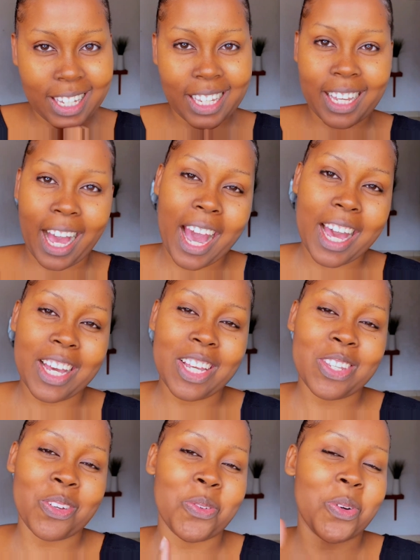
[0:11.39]
Guys,
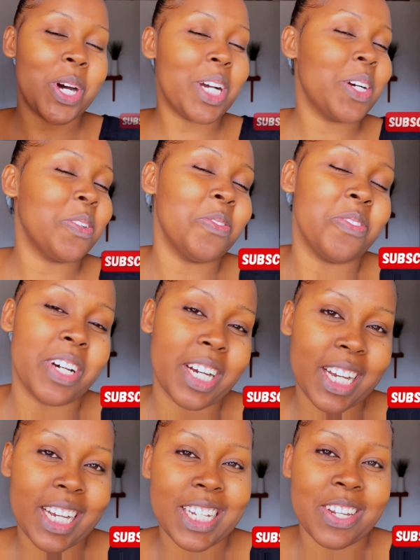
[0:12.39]
welcome back
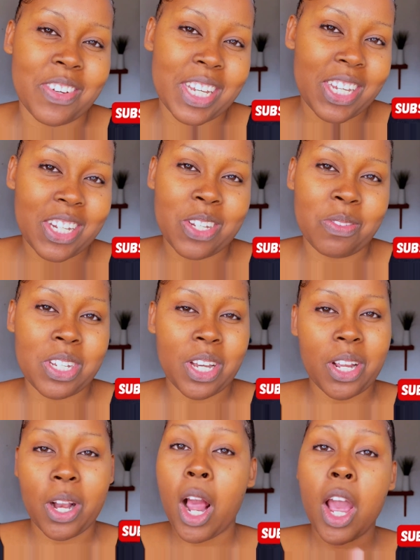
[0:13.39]
to my YouTube
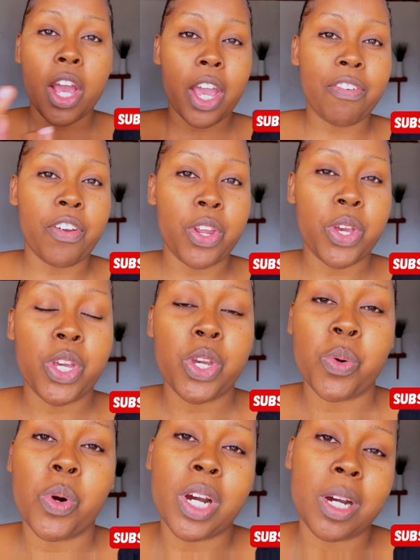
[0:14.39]
channel. If you're new here, you're
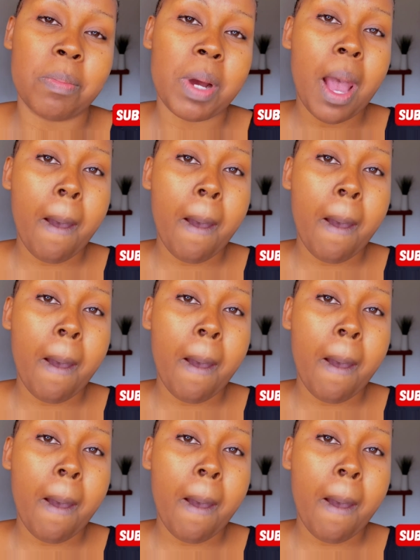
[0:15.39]
welcome.